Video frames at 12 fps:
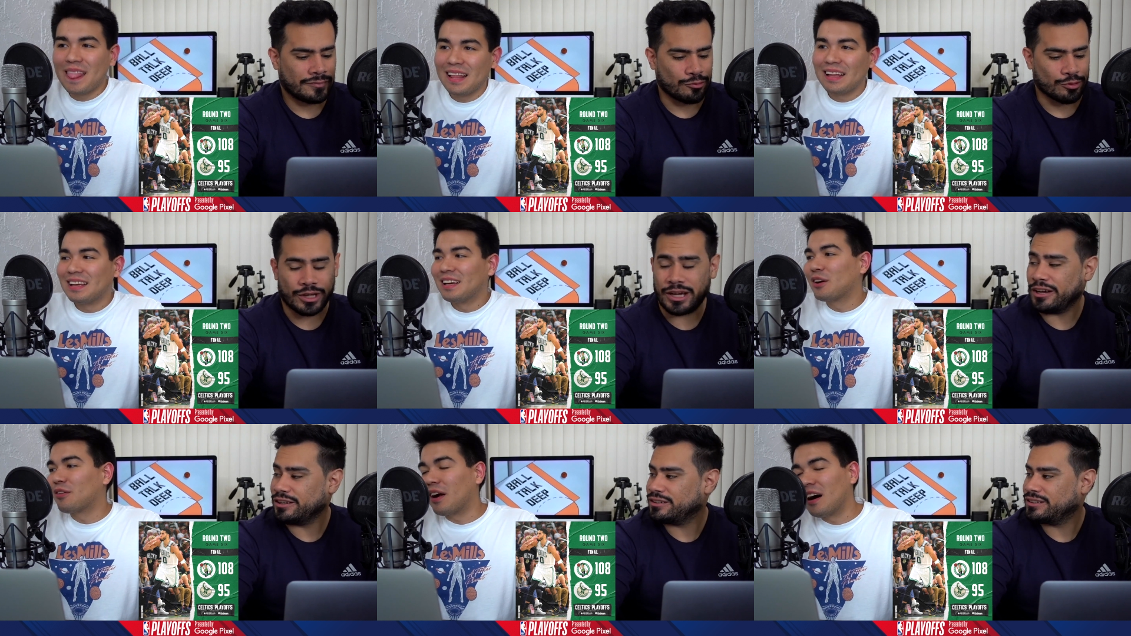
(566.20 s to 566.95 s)
Speaker 1: who you
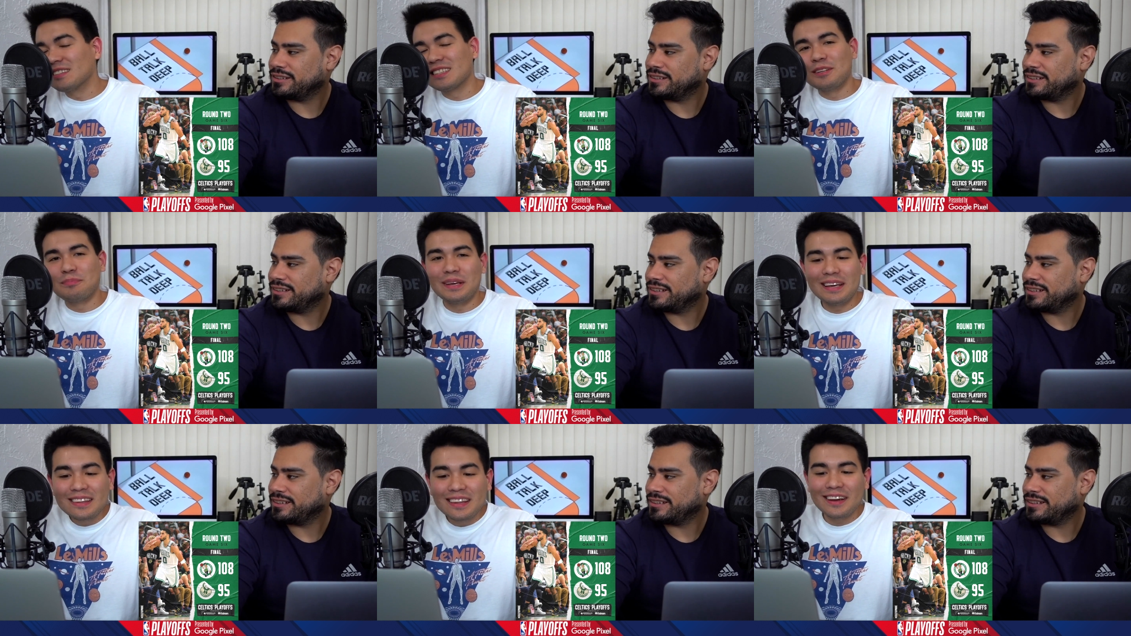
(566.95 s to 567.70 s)
got? Crowd's gonna
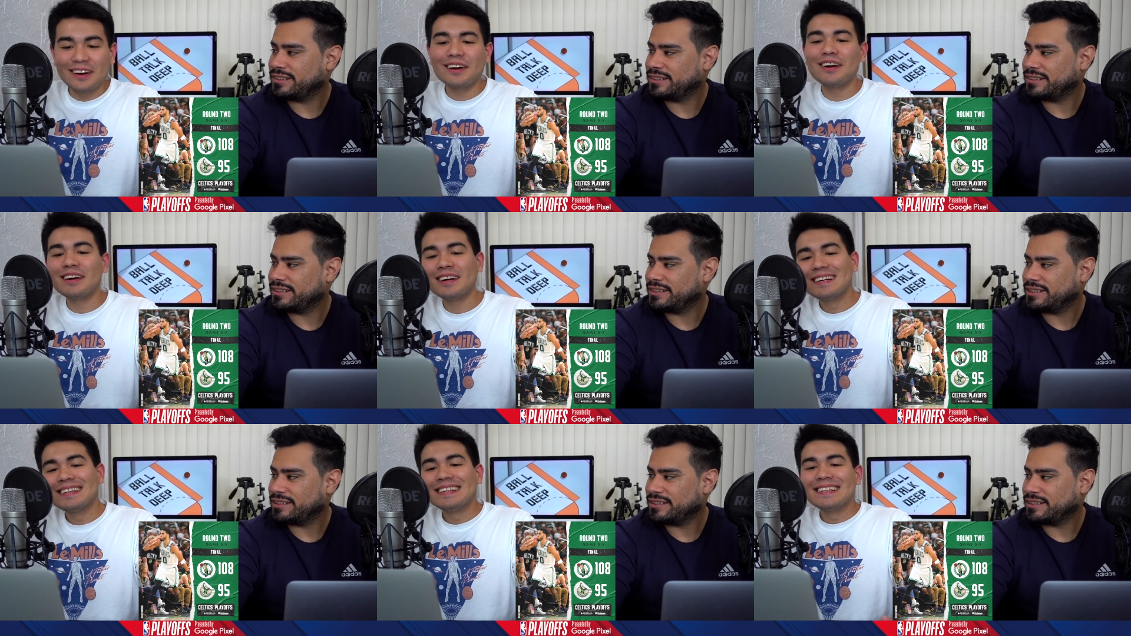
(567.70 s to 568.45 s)
be there.
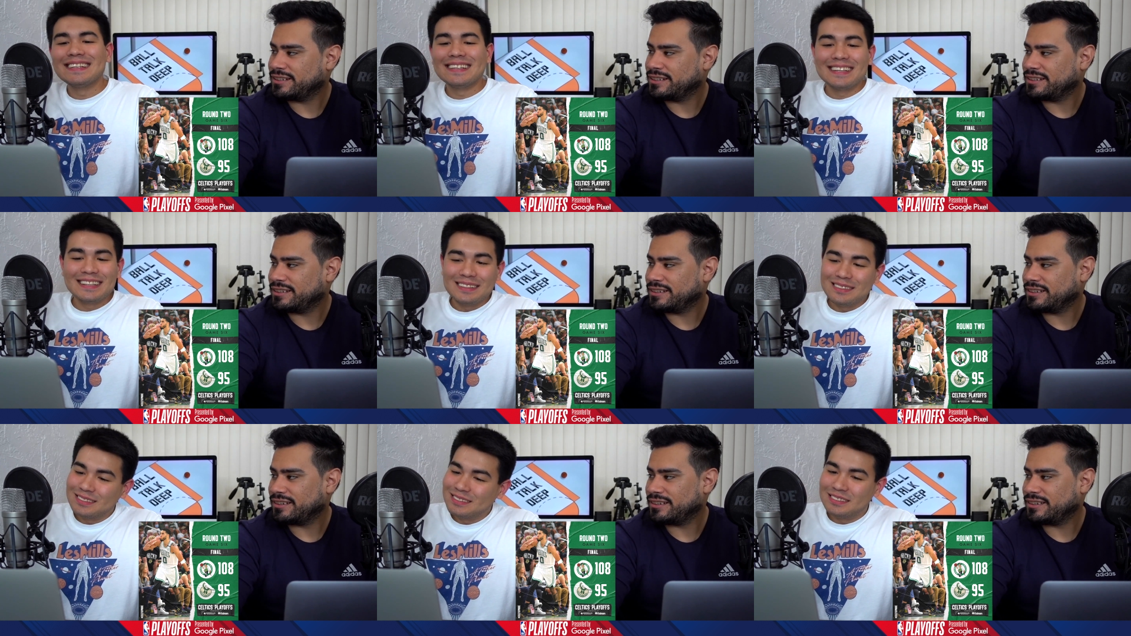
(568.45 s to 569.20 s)

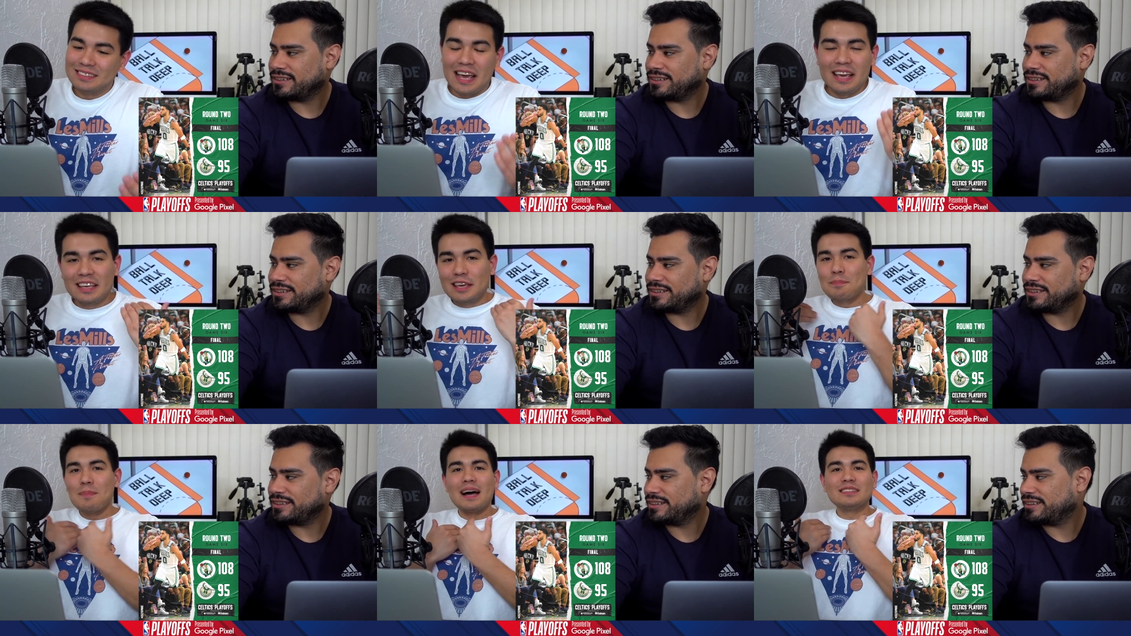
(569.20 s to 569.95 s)
They
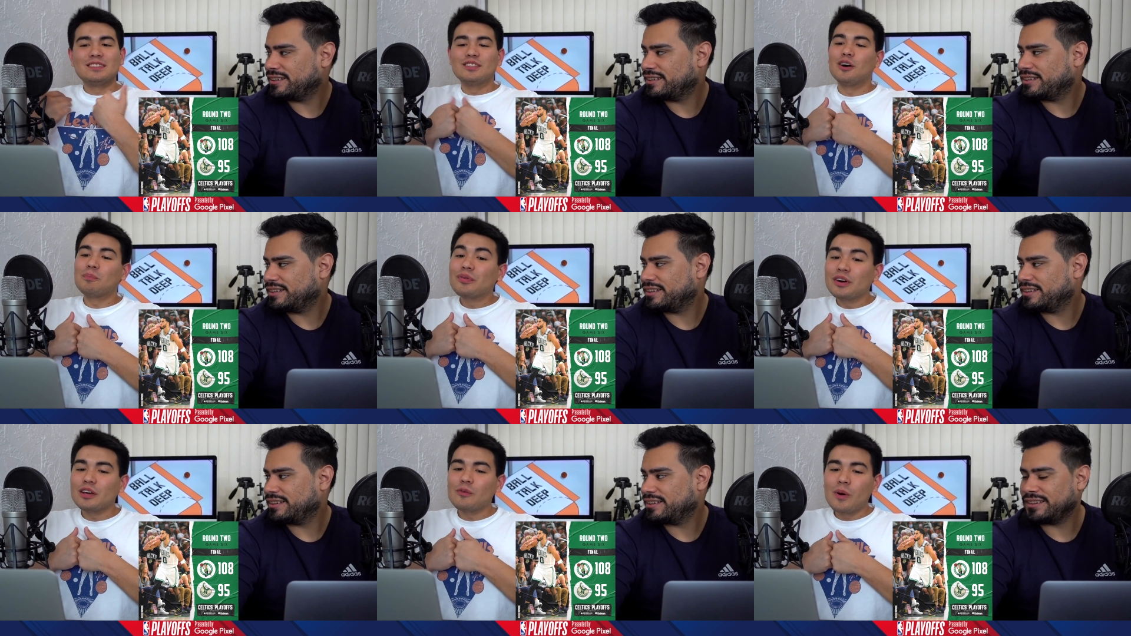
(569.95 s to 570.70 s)
keep matching up
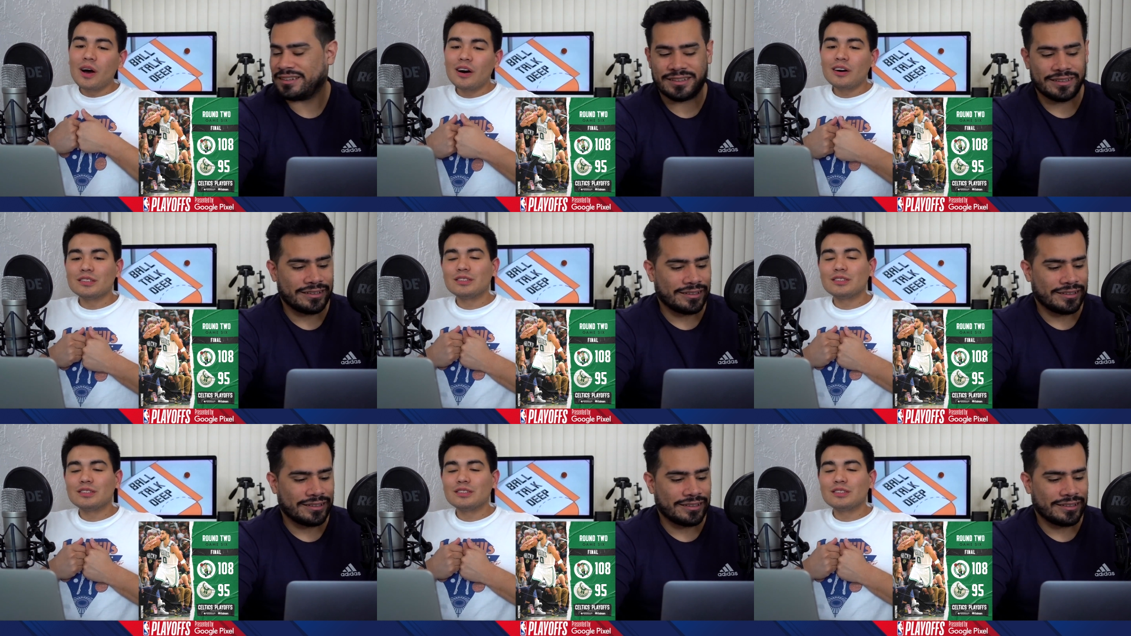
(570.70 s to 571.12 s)
pretty well,